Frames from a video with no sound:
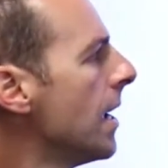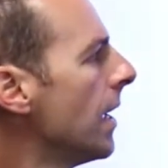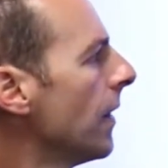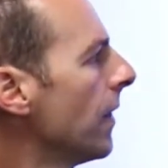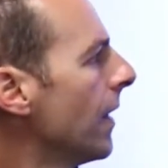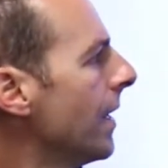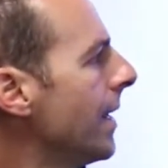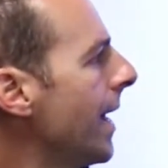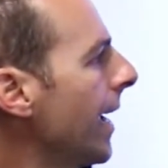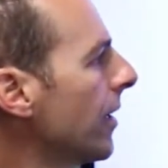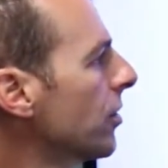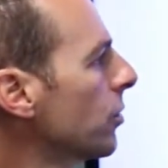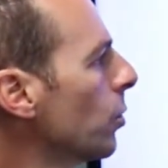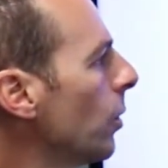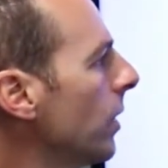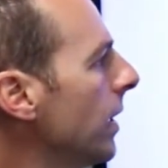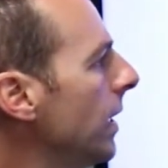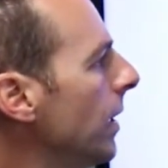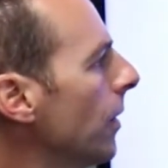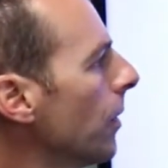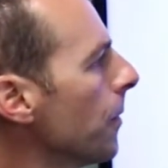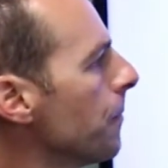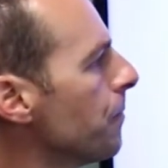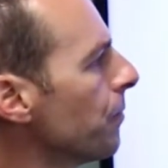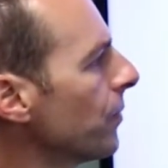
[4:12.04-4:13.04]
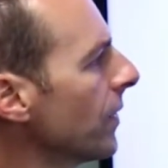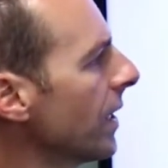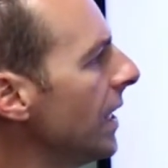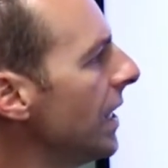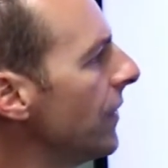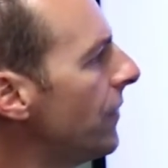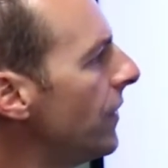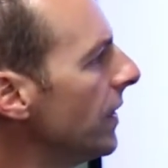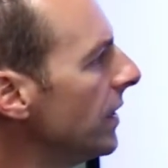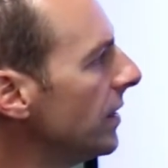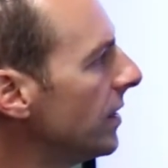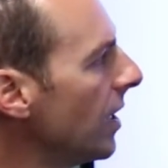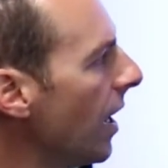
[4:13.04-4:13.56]
the next one here,
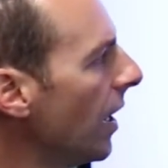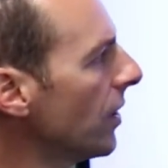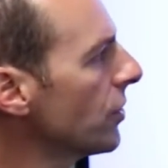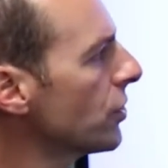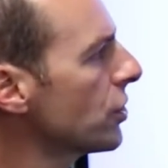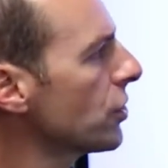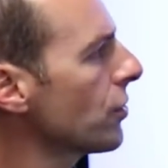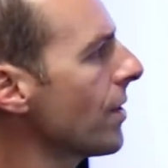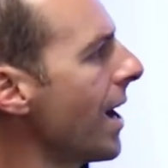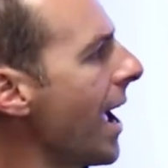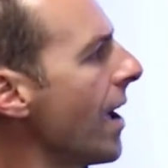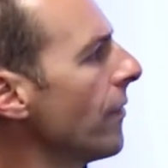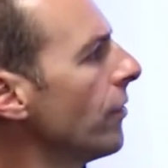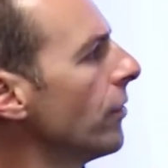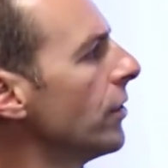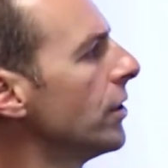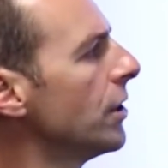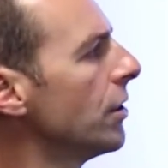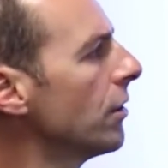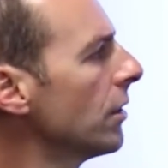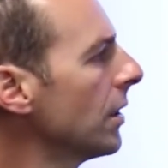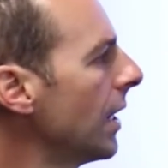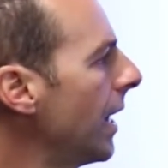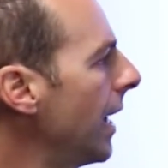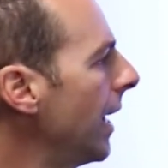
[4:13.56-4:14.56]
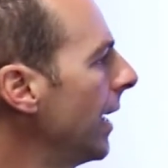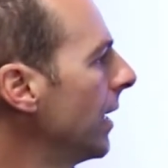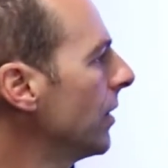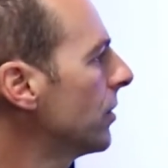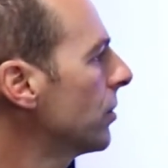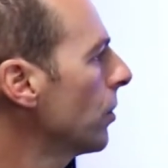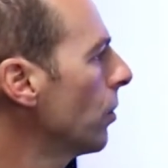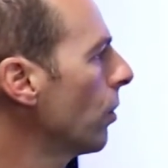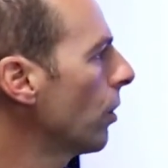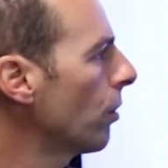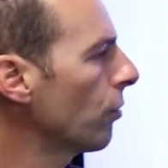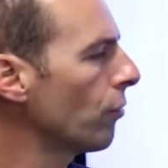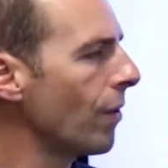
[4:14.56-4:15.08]
if it does travel into your legs
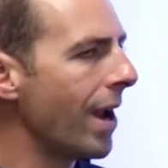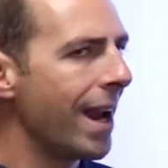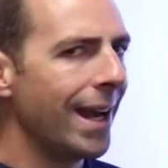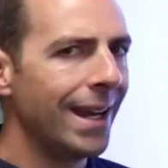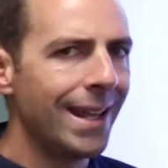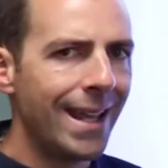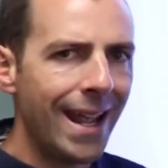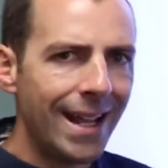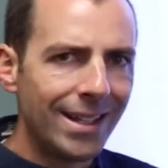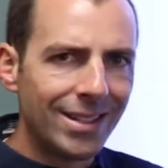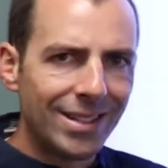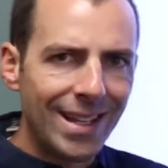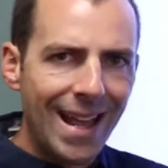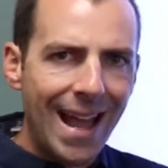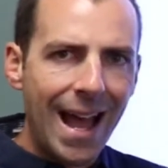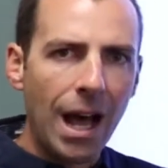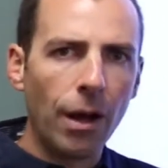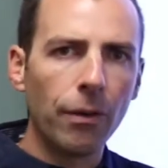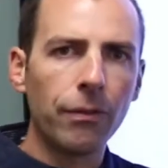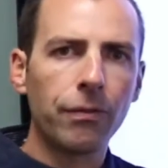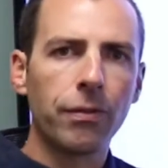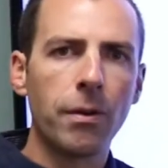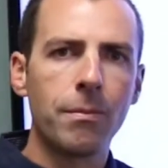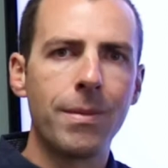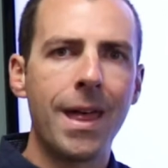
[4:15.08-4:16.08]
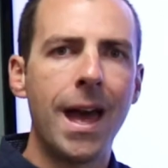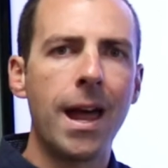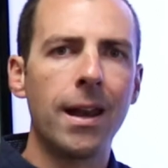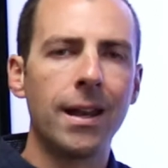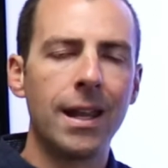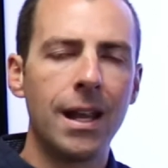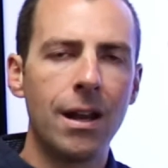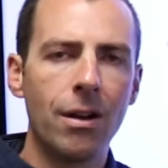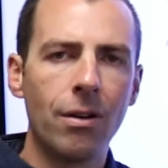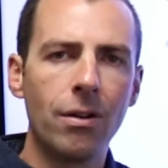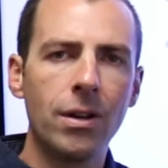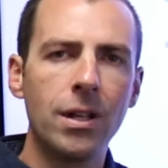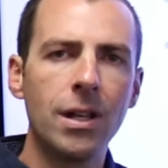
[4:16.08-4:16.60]
or radiates out from that
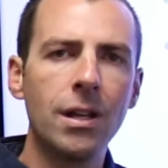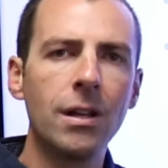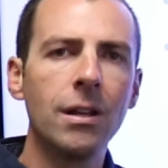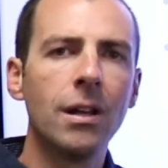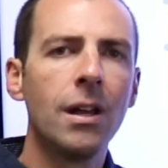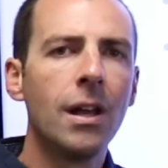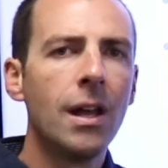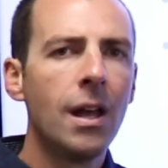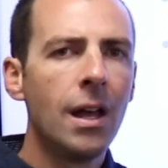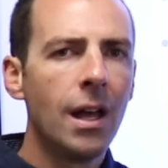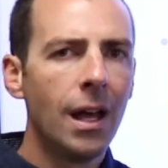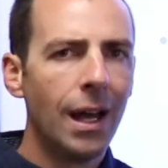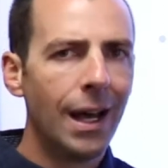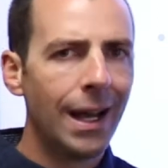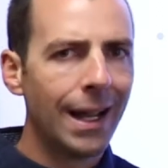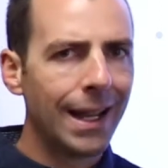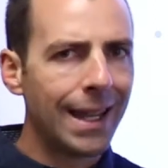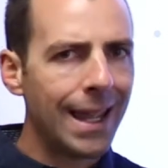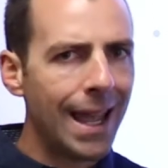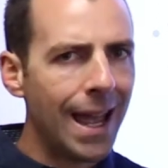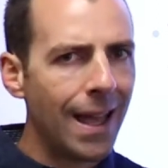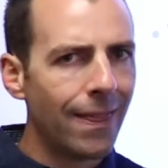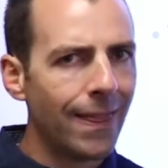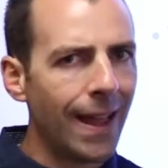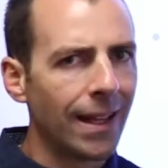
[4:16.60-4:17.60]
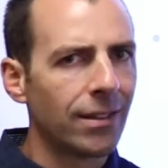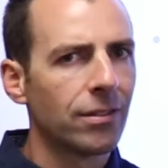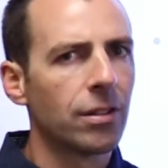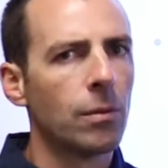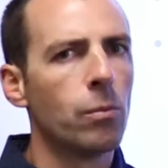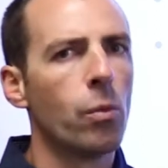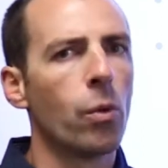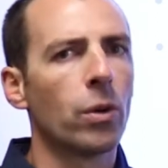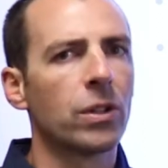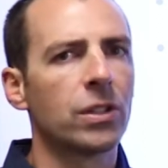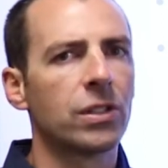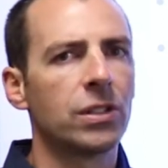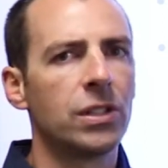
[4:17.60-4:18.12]
area, again, that's a
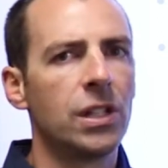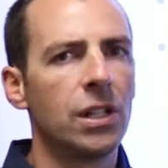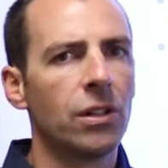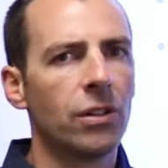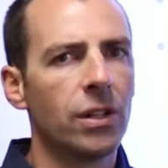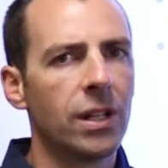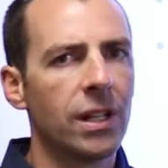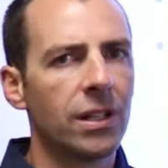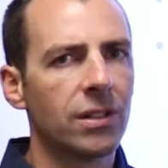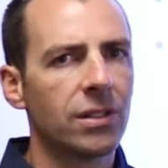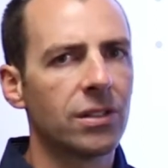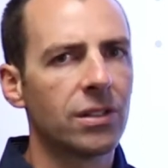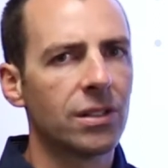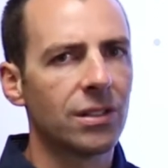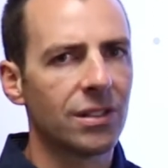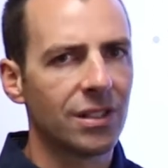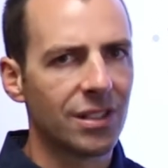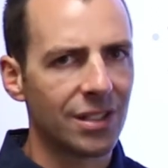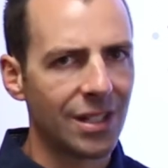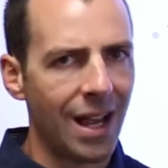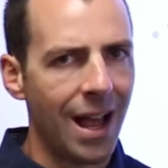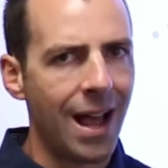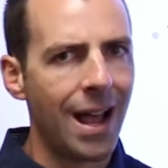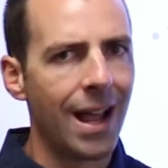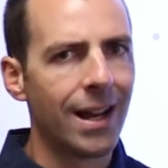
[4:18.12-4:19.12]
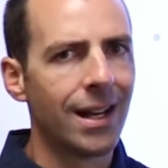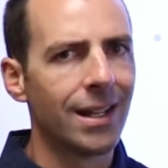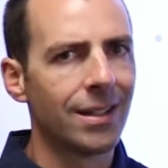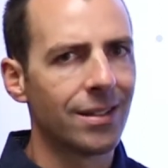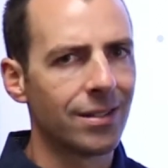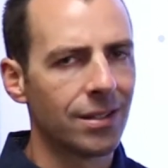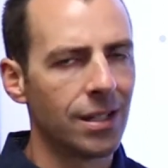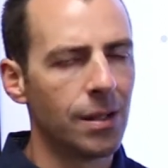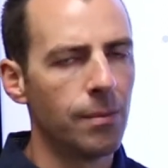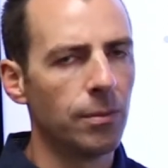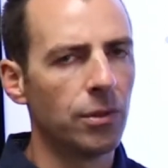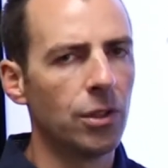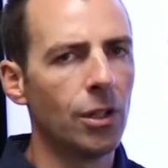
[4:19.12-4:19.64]
more serious sign and
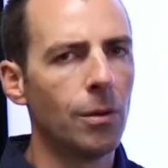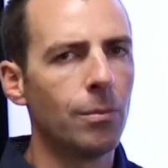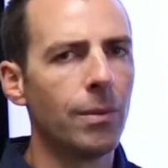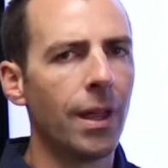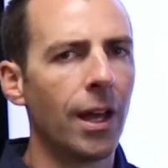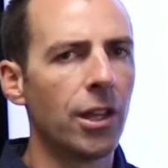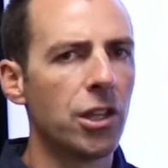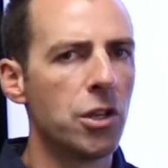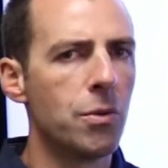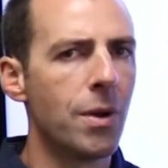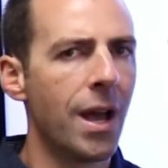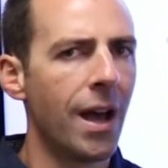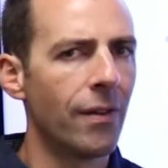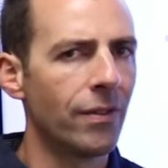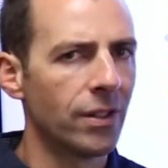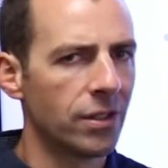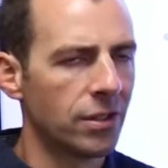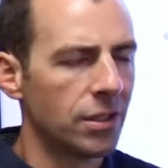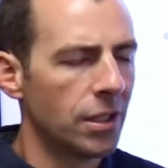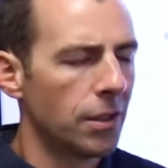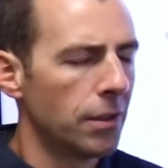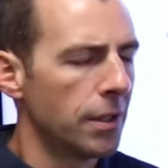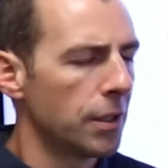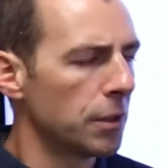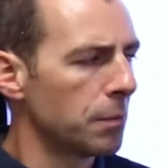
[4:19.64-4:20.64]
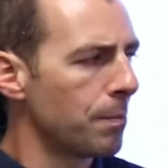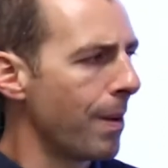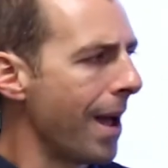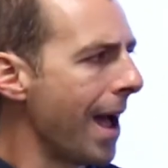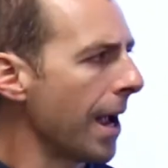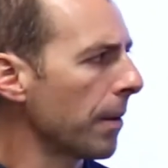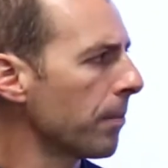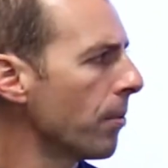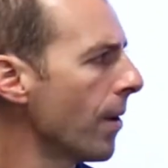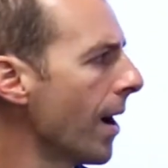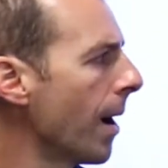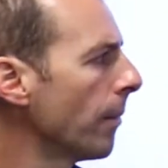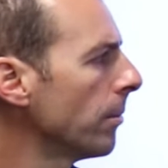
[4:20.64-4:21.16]
symptom that you have a serious
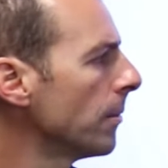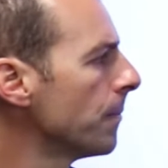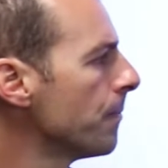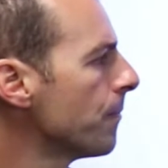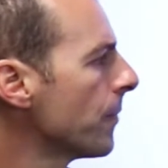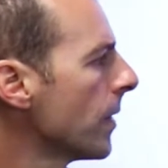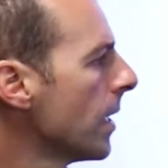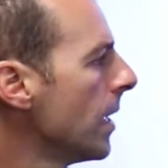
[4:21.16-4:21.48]
back problem.